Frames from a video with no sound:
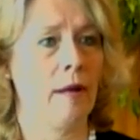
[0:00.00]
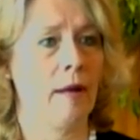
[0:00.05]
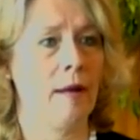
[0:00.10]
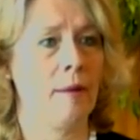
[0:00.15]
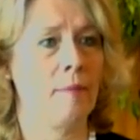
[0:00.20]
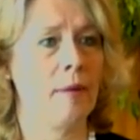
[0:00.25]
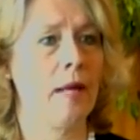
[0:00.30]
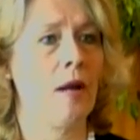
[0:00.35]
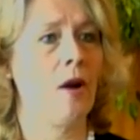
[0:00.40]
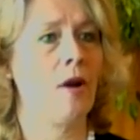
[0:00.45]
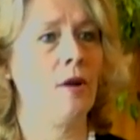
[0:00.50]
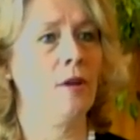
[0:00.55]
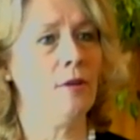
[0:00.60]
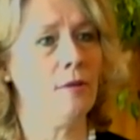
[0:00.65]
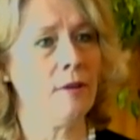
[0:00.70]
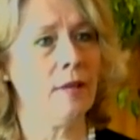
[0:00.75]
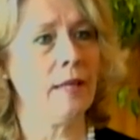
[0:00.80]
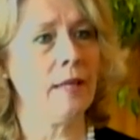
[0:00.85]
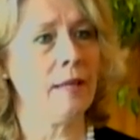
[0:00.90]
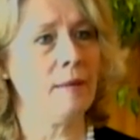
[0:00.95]
I mean, are you
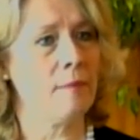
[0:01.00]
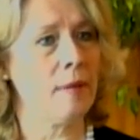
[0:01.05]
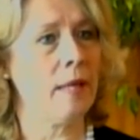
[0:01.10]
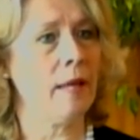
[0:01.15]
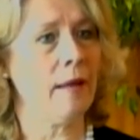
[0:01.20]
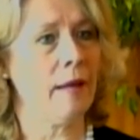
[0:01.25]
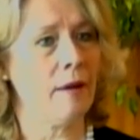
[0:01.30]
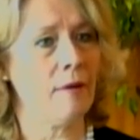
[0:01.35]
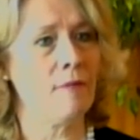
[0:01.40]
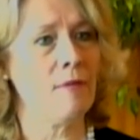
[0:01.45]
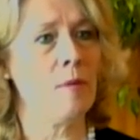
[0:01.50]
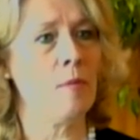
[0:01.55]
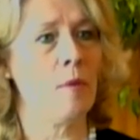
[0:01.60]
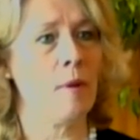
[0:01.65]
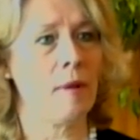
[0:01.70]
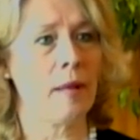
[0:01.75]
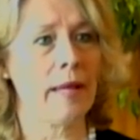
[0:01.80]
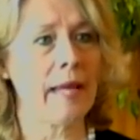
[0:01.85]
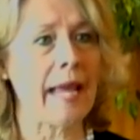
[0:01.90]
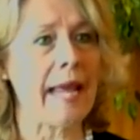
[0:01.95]
kidding me?
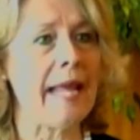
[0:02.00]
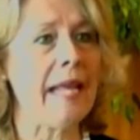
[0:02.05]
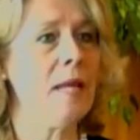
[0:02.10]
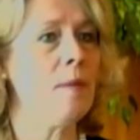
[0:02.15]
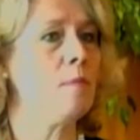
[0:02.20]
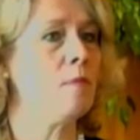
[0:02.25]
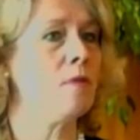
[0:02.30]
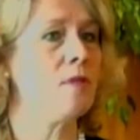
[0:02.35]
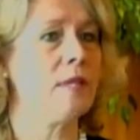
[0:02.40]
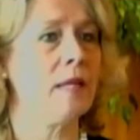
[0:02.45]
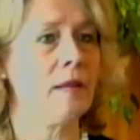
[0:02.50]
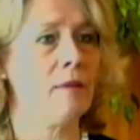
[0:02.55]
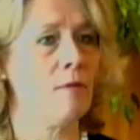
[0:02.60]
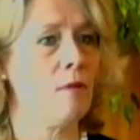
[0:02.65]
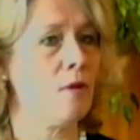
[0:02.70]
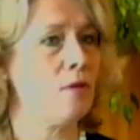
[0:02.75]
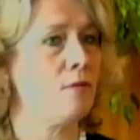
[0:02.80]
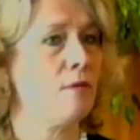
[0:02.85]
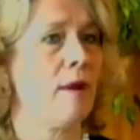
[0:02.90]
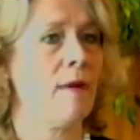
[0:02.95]
Everyone, like 80% mm. of
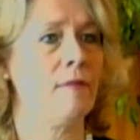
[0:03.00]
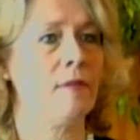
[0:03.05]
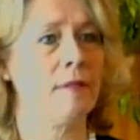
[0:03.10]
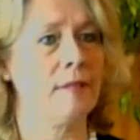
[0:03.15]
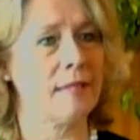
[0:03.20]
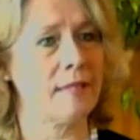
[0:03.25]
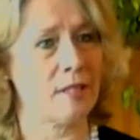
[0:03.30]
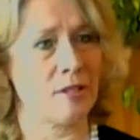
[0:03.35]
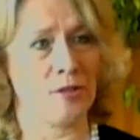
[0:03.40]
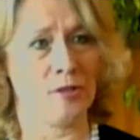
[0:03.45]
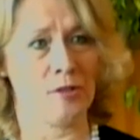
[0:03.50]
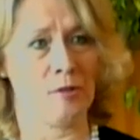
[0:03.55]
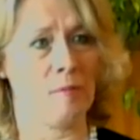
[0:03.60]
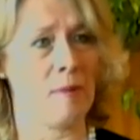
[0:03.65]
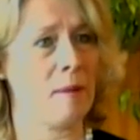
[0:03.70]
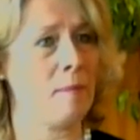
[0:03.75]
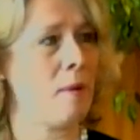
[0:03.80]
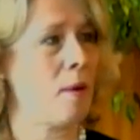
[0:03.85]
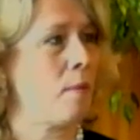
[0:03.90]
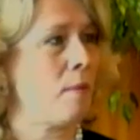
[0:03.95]
all travel decisions are
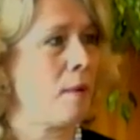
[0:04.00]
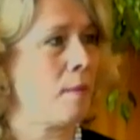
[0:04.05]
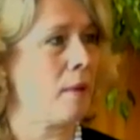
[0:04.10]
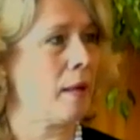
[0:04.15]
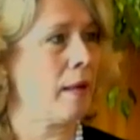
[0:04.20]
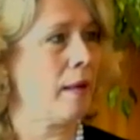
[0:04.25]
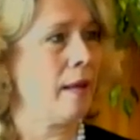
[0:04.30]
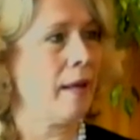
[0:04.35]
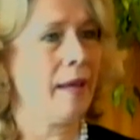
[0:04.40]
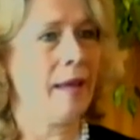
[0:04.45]
made by women.